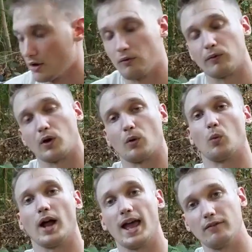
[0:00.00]
for
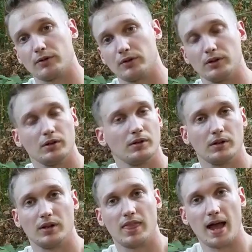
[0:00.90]
whatever
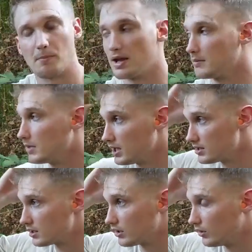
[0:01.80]
that may mean
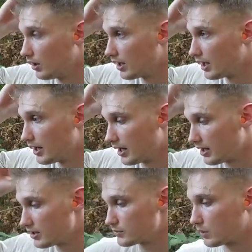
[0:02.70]
to you. It
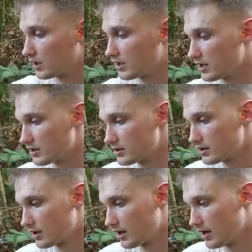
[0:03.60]
is what it is.
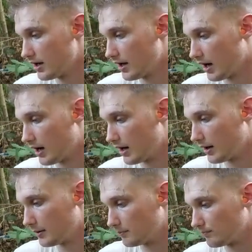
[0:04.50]

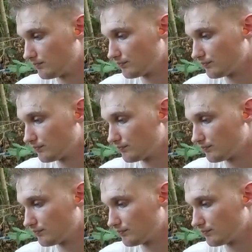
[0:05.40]
Um,